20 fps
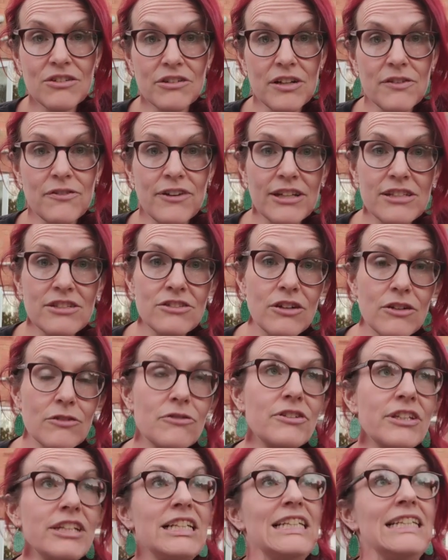or if I start
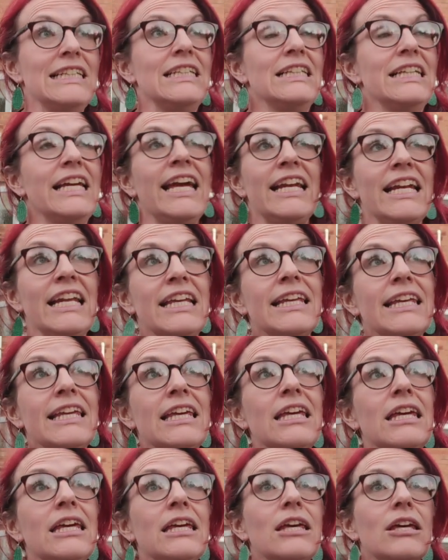feeling
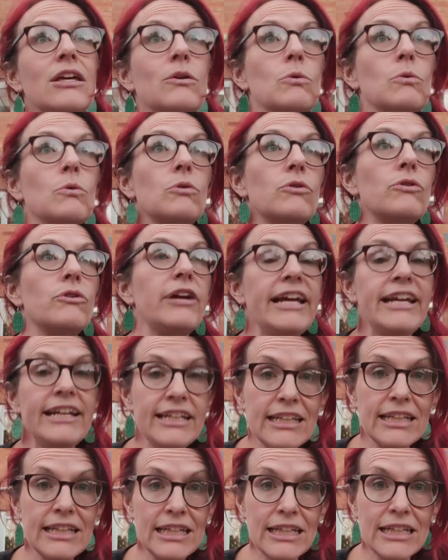headachy or
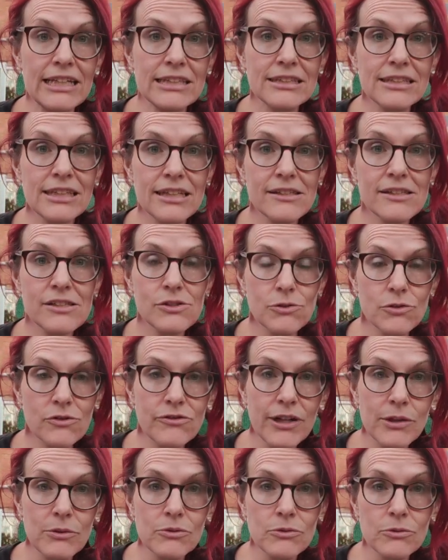anything that's sort
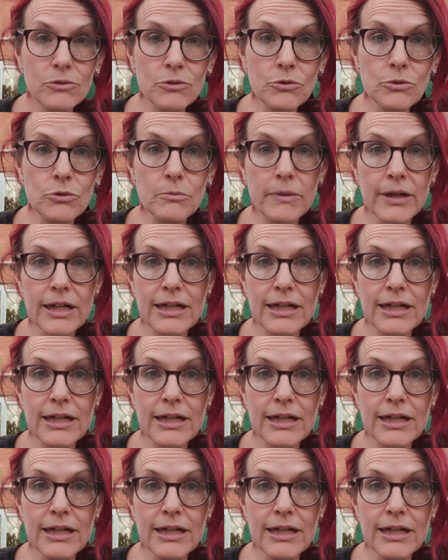of out of the norm,